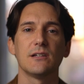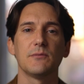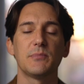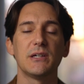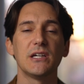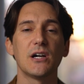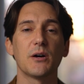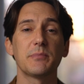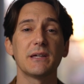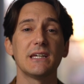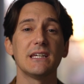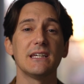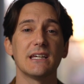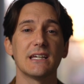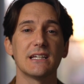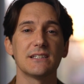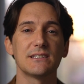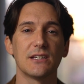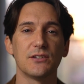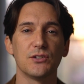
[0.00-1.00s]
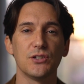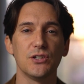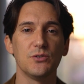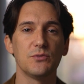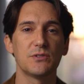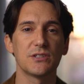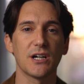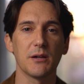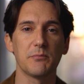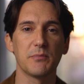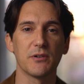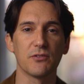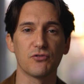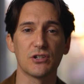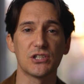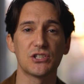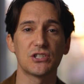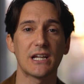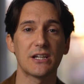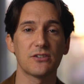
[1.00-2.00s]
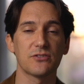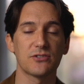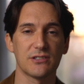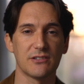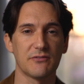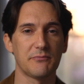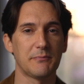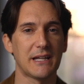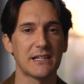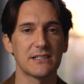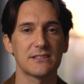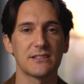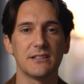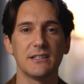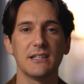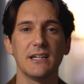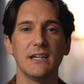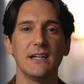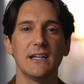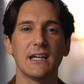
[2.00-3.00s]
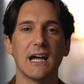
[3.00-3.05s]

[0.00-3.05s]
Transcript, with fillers: PRP is a new type of regenerative medicine